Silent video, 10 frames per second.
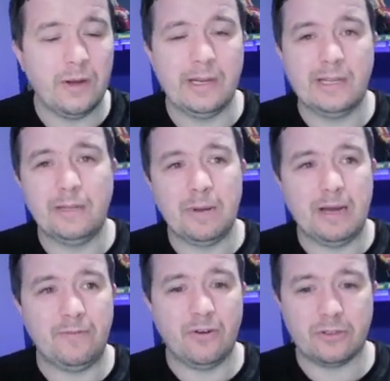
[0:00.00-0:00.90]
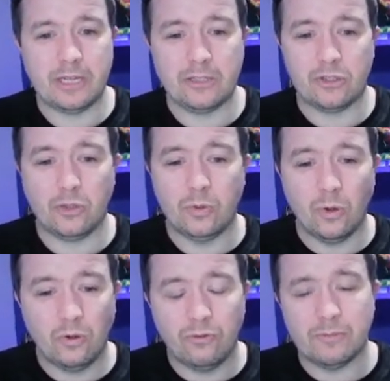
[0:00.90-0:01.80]
0 Paphos and two
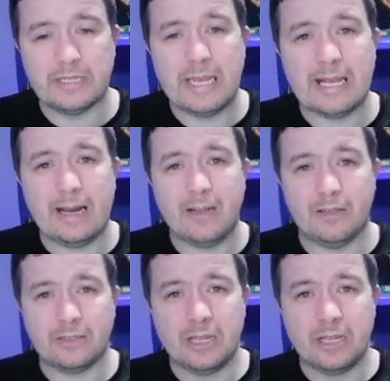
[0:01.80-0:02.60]
goals from Zay Carlos.